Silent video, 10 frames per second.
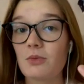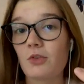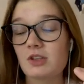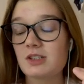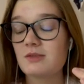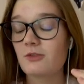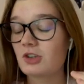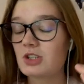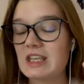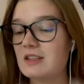for
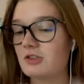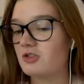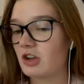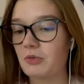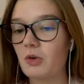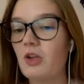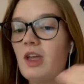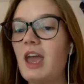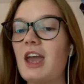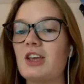teens in general,
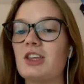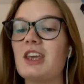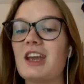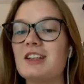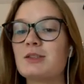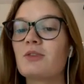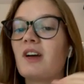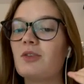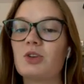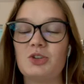it's
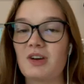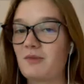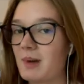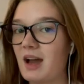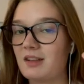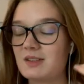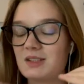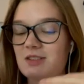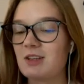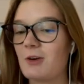fun when you have
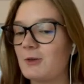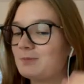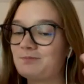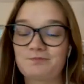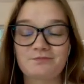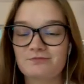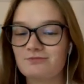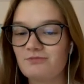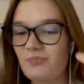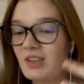mods. So
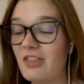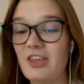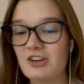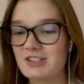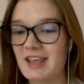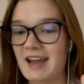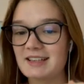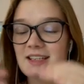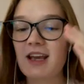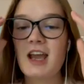there's
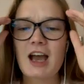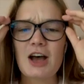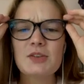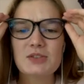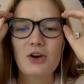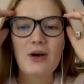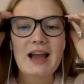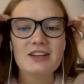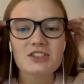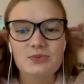that. Also,
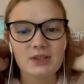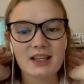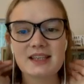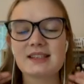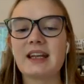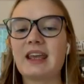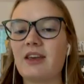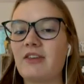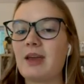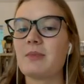I just realized that I
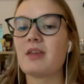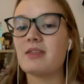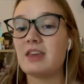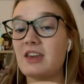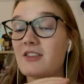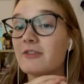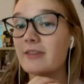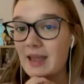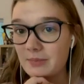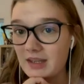gave him the
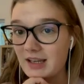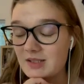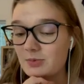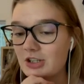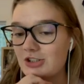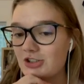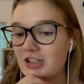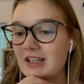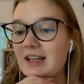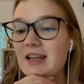family
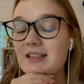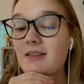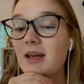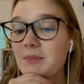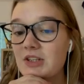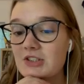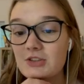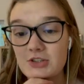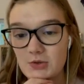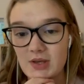aspiration, and I did not mean to
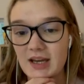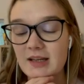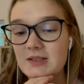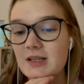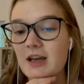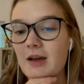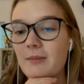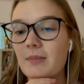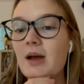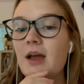do that.
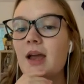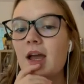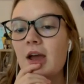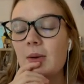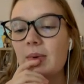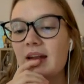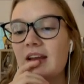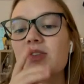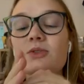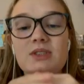But I
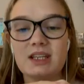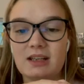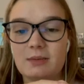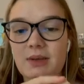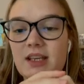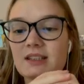also did because I